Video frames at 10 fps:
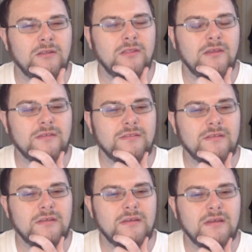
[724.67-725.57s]
of this?
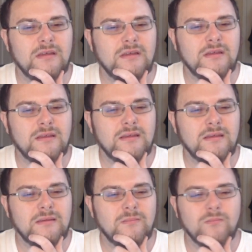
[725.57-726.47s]

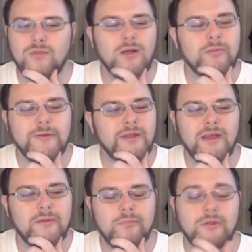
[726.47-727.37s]
Probably
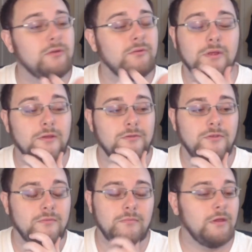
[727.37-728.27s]
not, but who
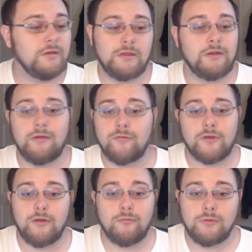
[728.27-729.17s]
knows. You never
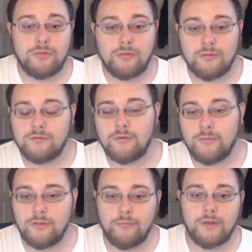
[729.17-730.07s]
know with some
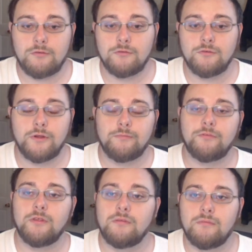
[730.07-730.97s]
of the mental trips
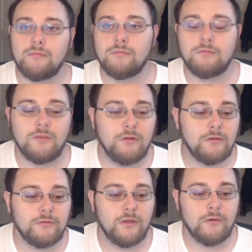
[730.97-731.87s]
that
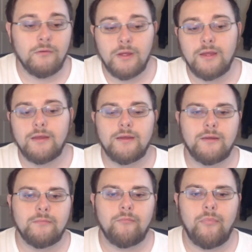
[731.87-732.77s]
series go.
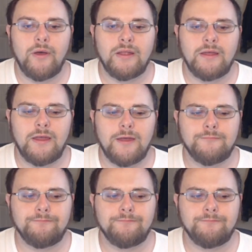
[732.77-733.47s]
But, uh...